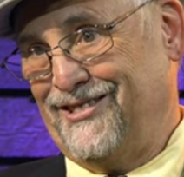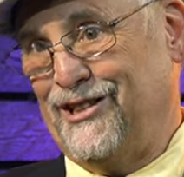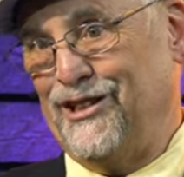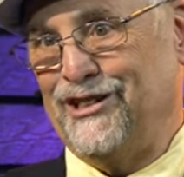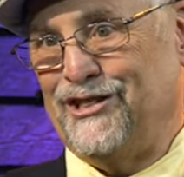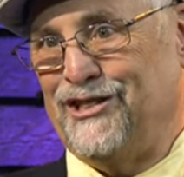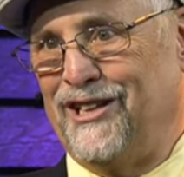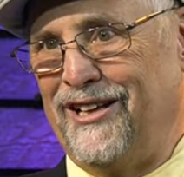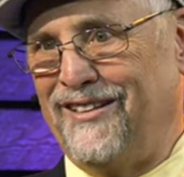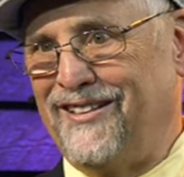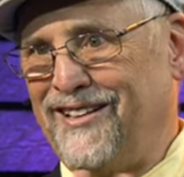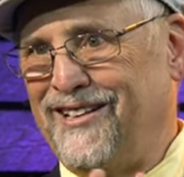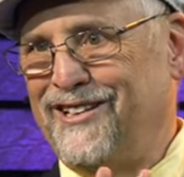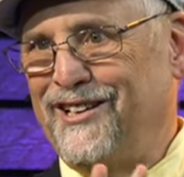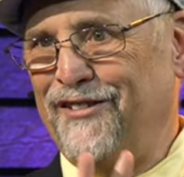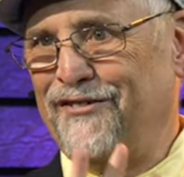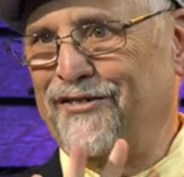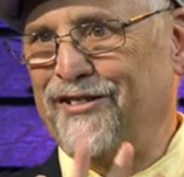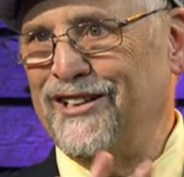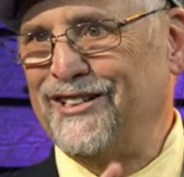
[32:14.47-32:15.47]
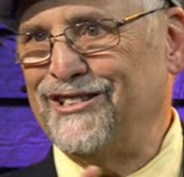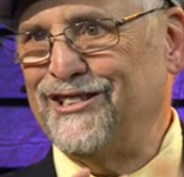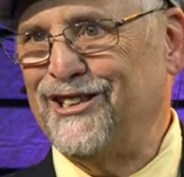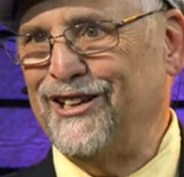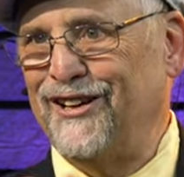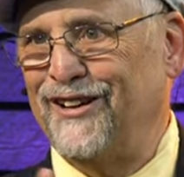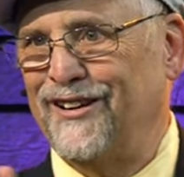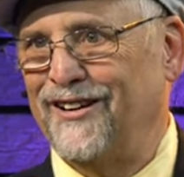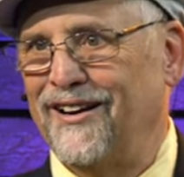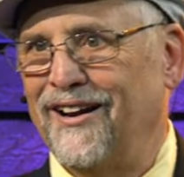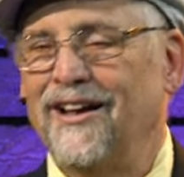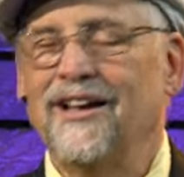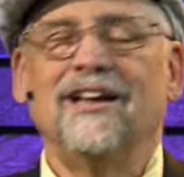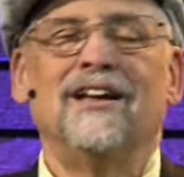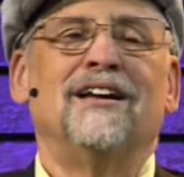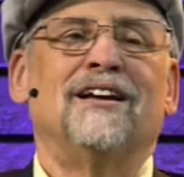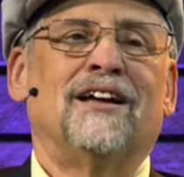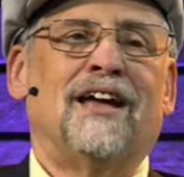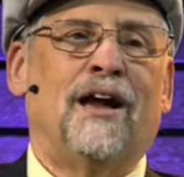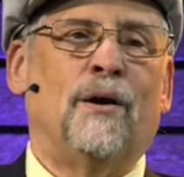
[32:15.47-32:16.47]
Do you see the difference here?
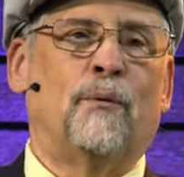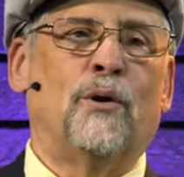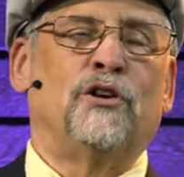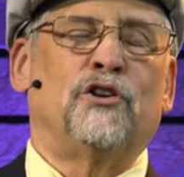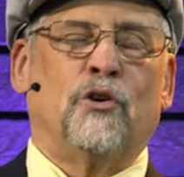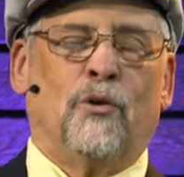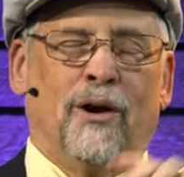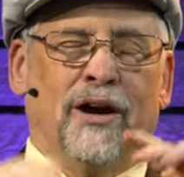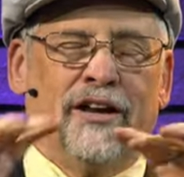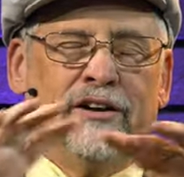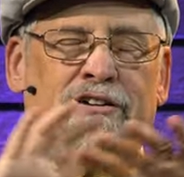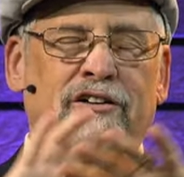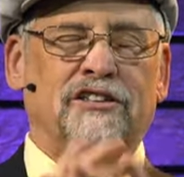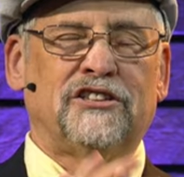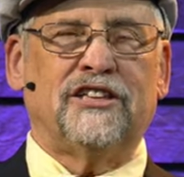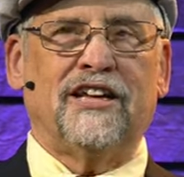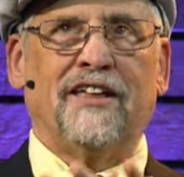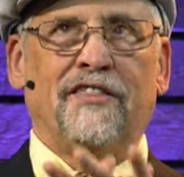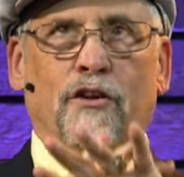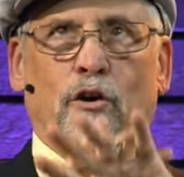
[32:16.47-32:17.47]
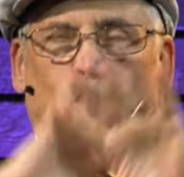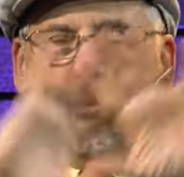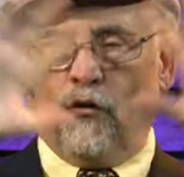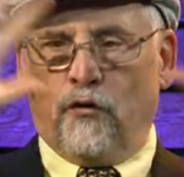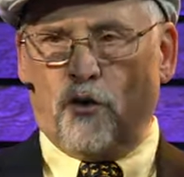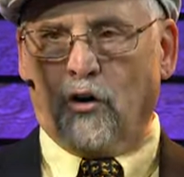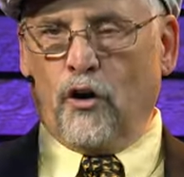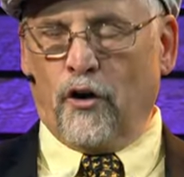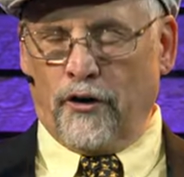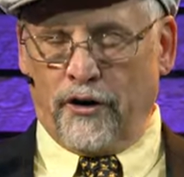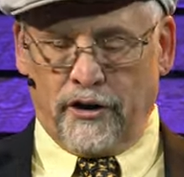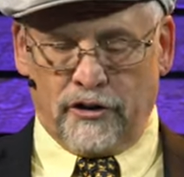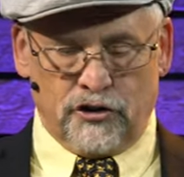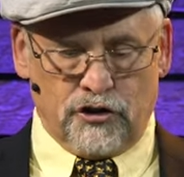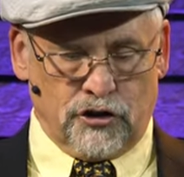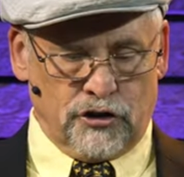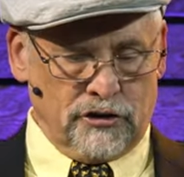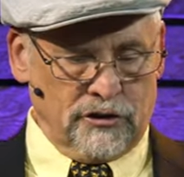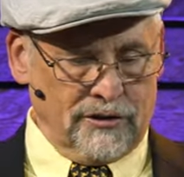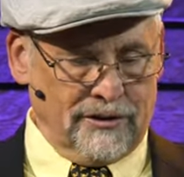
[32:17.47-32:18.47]
And when you understand the
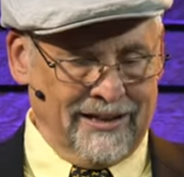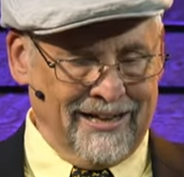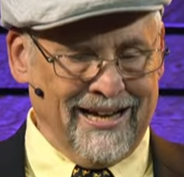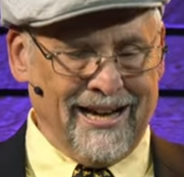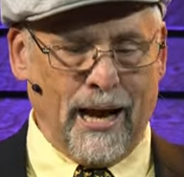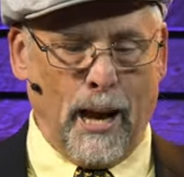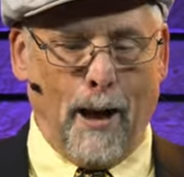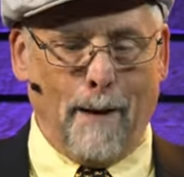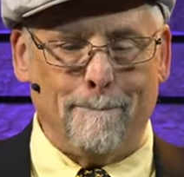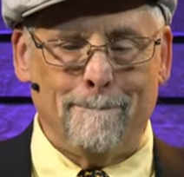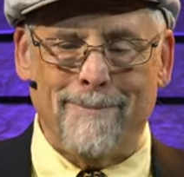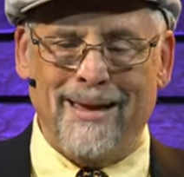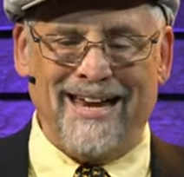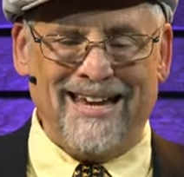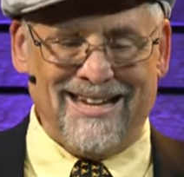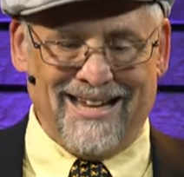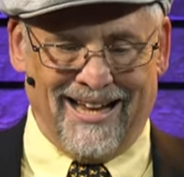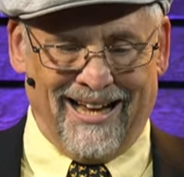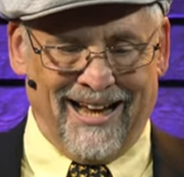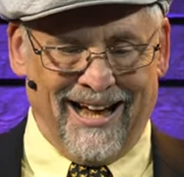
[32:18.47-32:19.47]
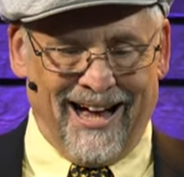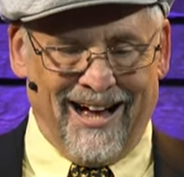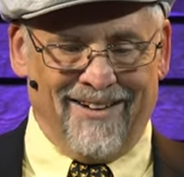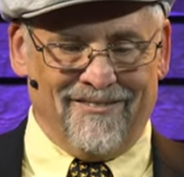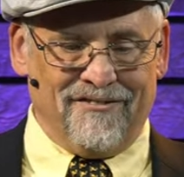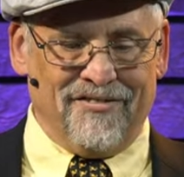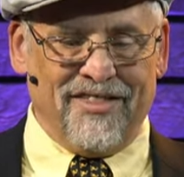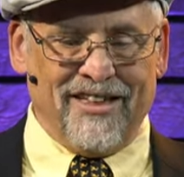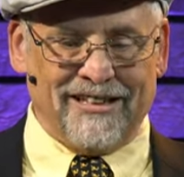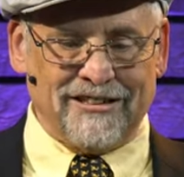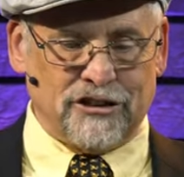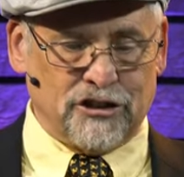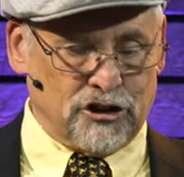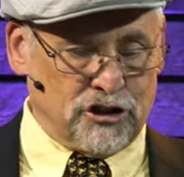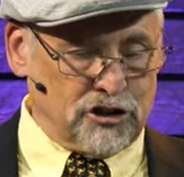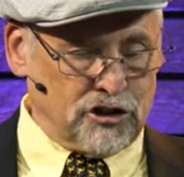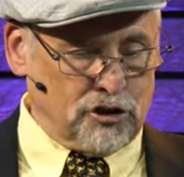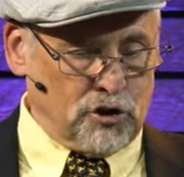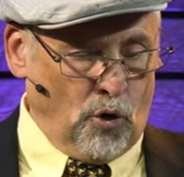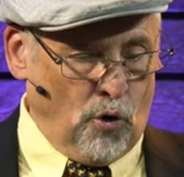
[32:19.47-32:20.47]
overarching meaning of this
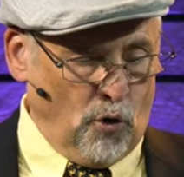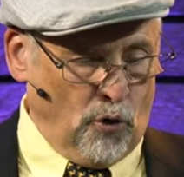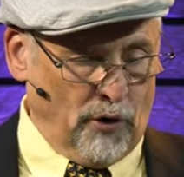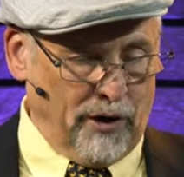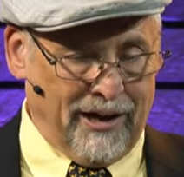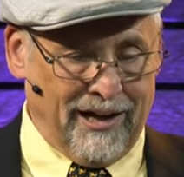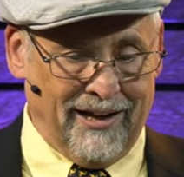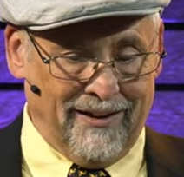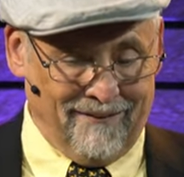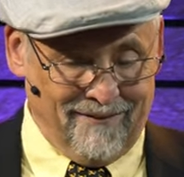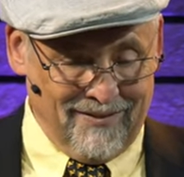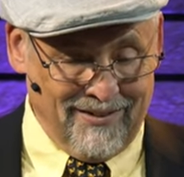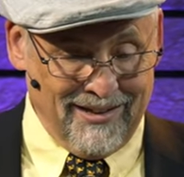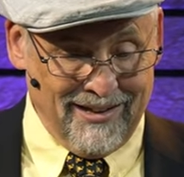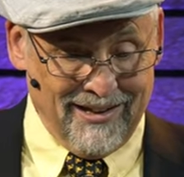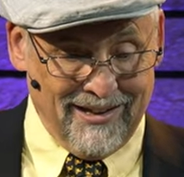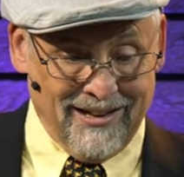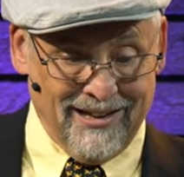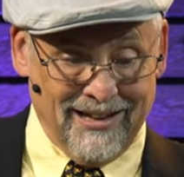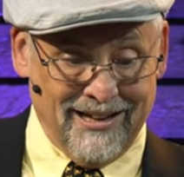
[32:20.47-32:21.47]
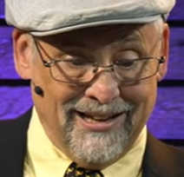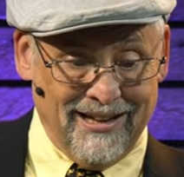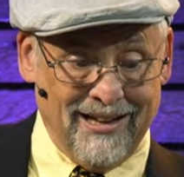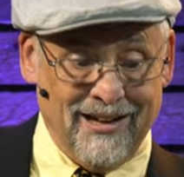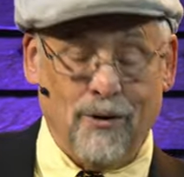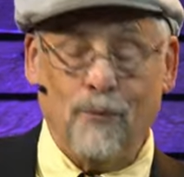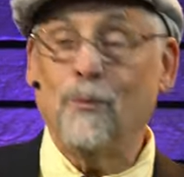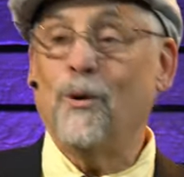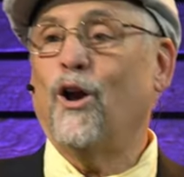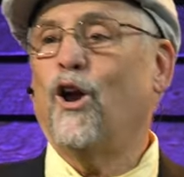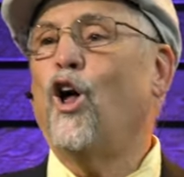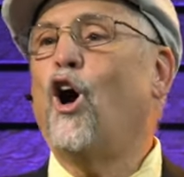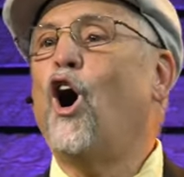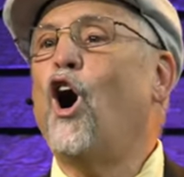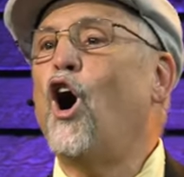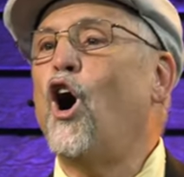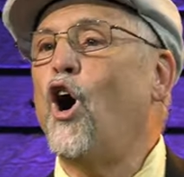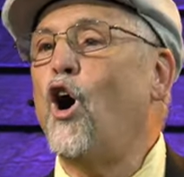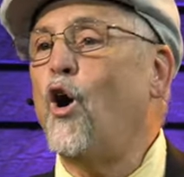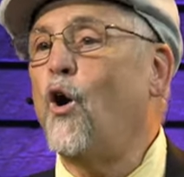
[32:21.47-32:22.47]
story, it will
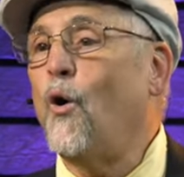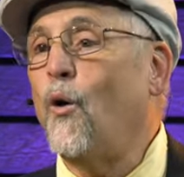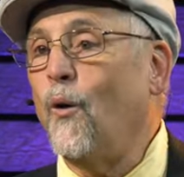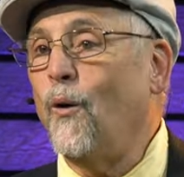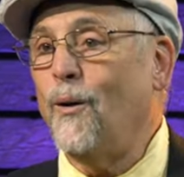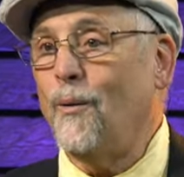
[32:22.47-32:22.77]
all